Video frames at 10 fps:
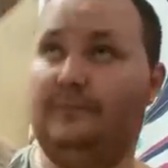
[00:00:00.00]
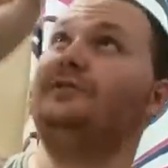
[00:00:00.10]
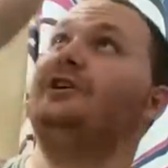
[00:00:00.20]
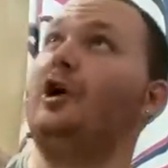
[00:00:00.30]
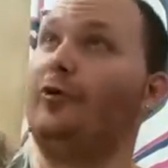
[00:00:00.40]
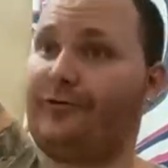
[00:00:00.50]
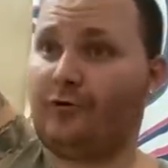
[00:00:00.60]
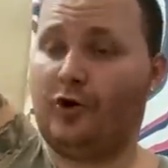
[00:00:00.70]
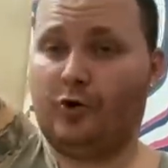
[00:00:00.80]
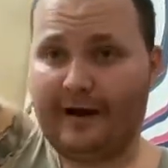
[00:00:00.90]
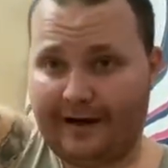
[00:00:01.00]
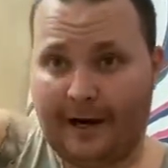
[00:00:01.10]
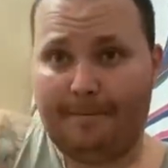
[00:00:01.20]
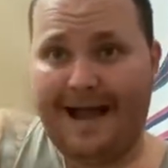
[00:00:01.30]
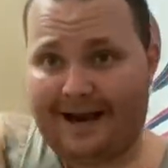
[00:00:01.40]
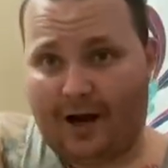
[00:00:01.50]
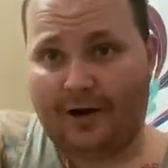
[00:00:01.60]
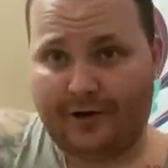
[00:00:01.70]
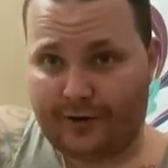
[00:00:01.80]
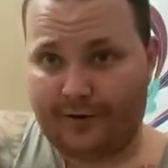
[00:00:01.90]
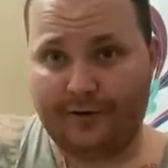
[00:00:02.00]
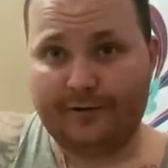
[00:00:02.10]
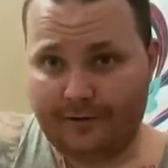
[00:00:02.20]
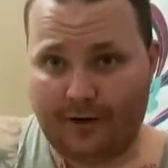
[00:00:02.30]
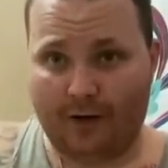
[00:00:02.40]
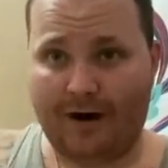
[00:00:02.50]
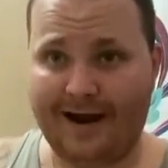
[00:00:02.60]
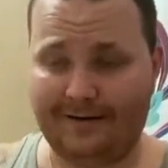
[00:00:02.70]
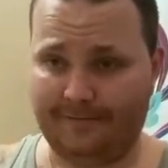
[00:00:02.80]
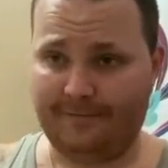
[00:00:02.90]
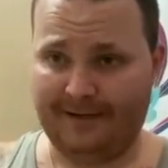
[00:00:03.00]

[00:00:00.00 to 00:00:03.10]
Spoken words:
to go through and come back under. All right?